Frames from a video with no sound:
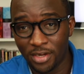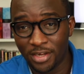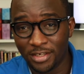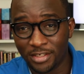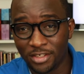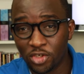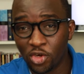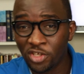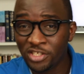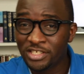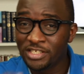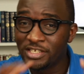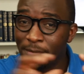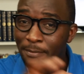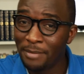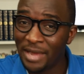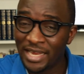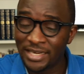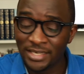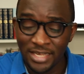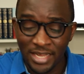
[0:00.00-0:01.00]
Not the
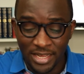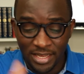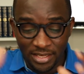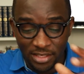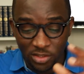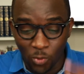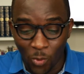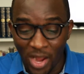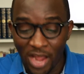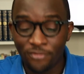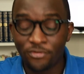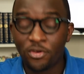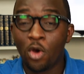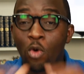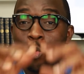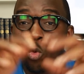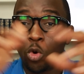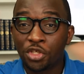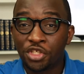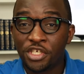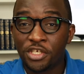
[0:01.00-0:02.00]
man, his wife,
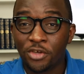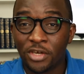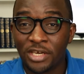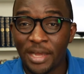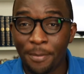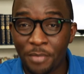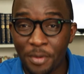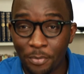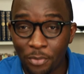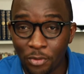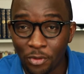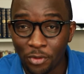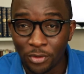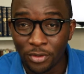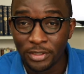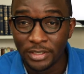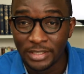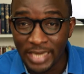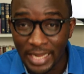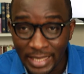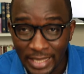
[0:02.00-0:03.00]
watching other people
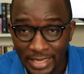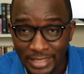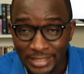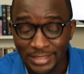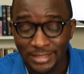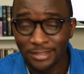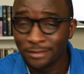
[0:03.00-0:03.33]
naked.